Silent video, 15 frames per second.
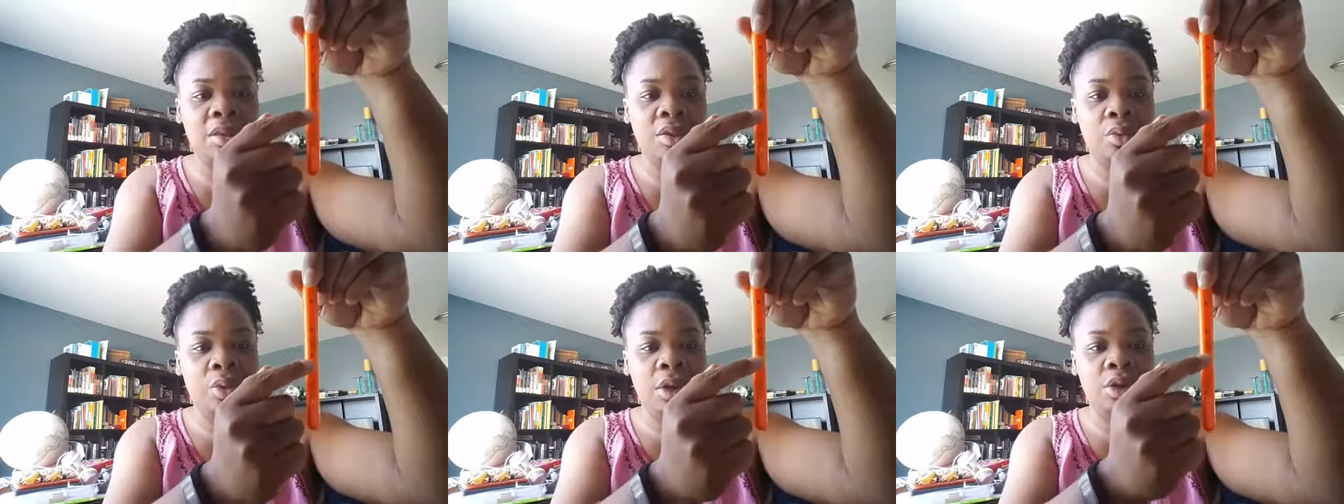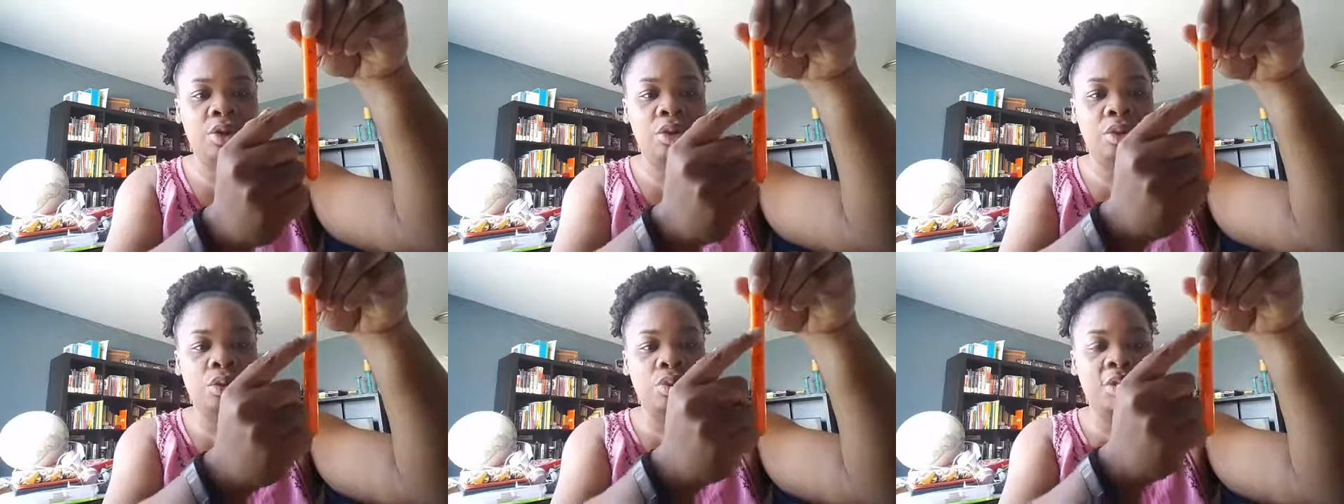So 1,
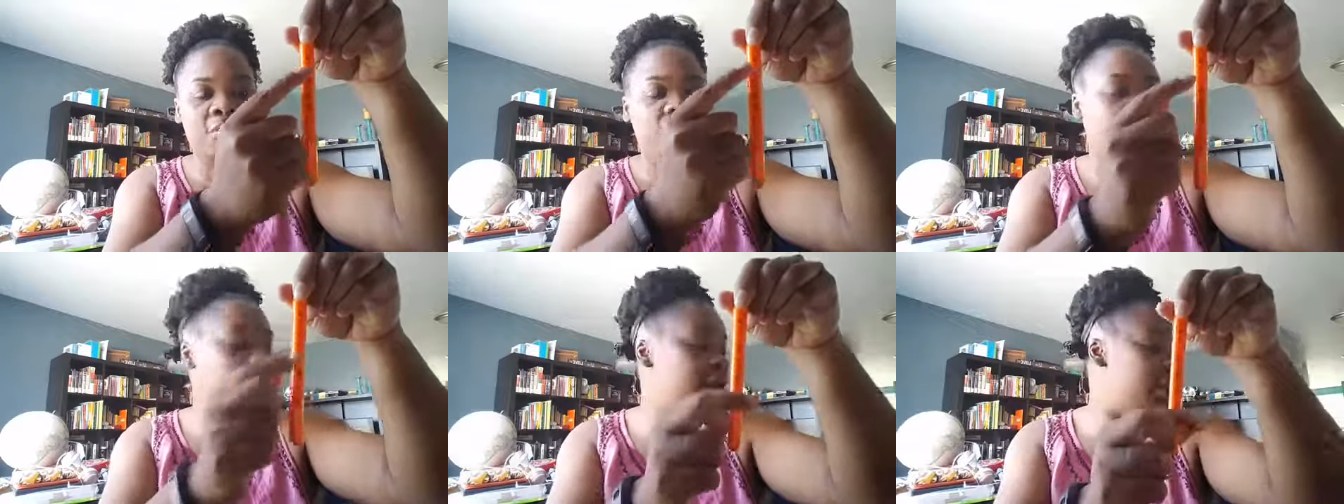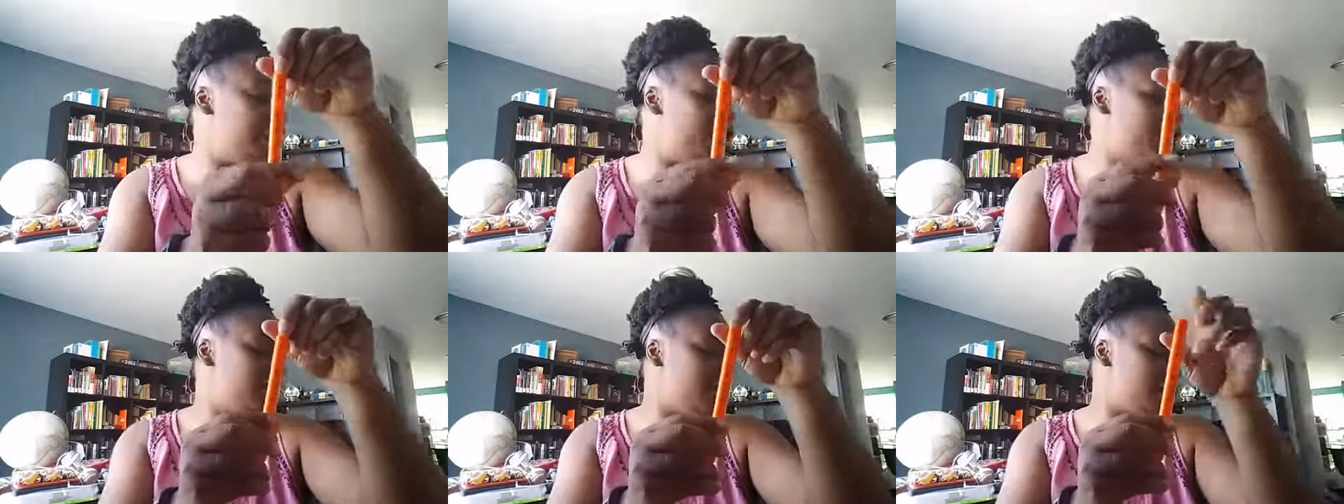2, 3, or 4
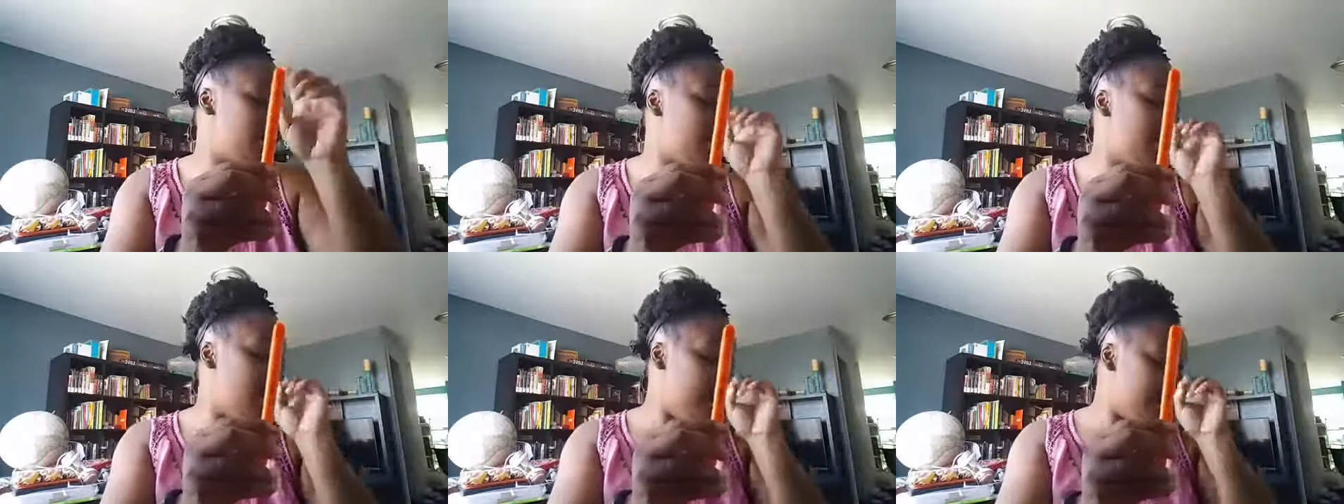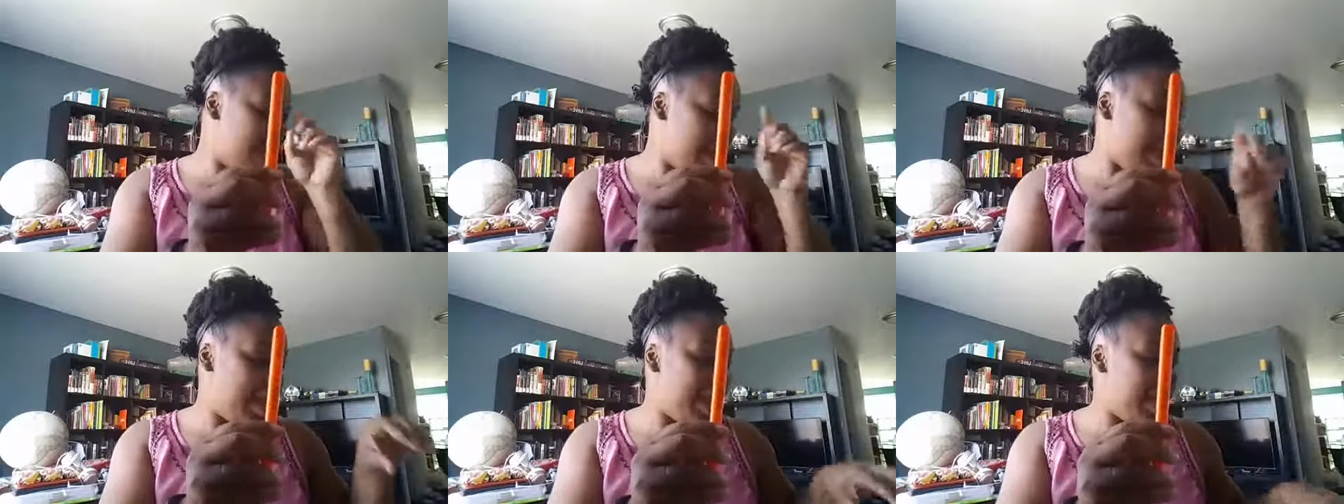inches.
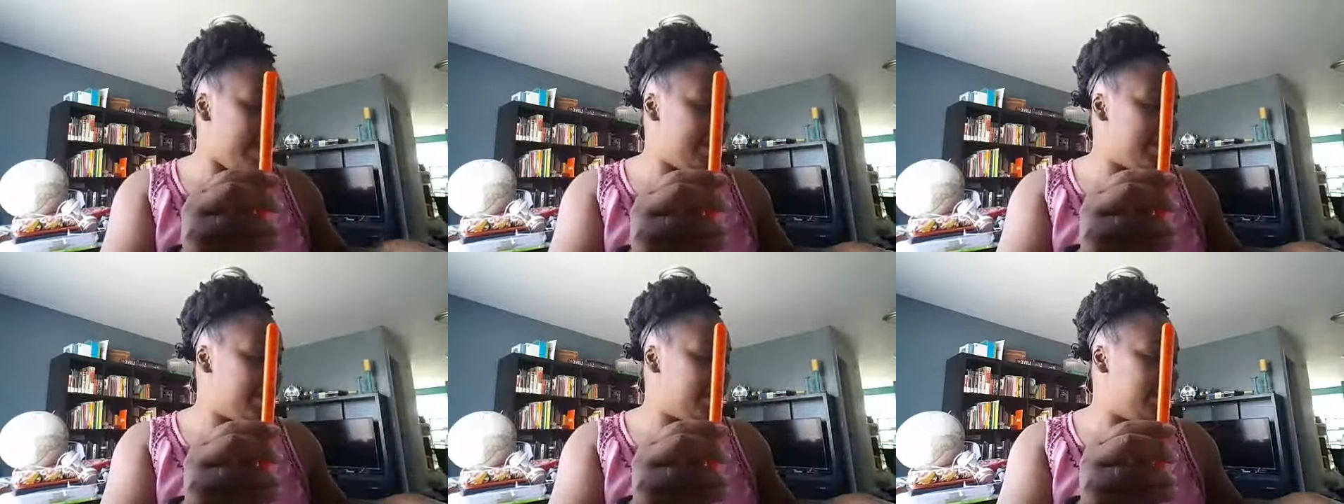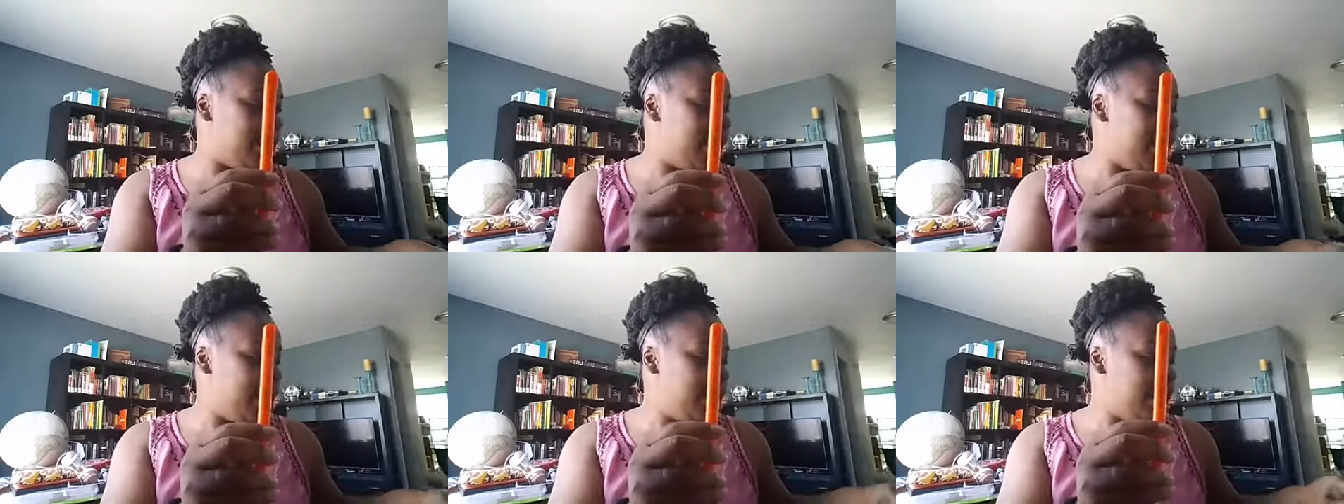And
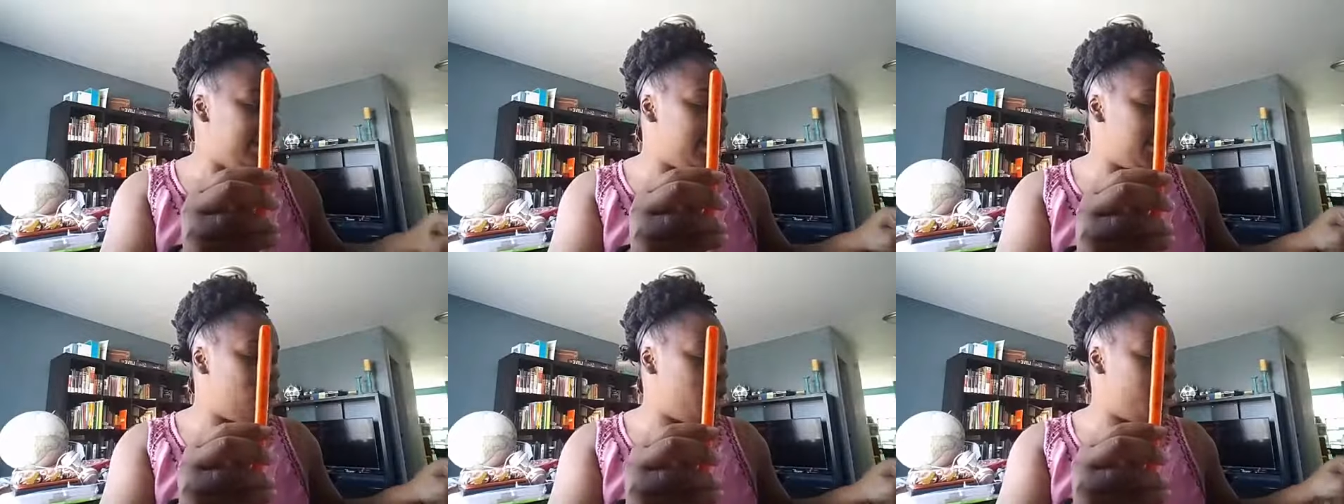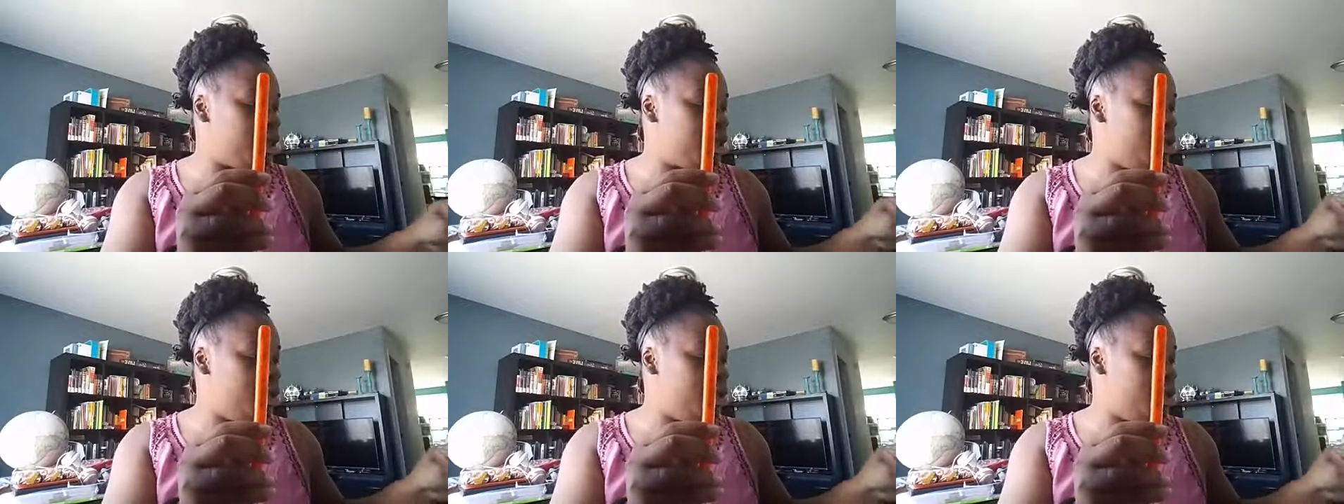it helps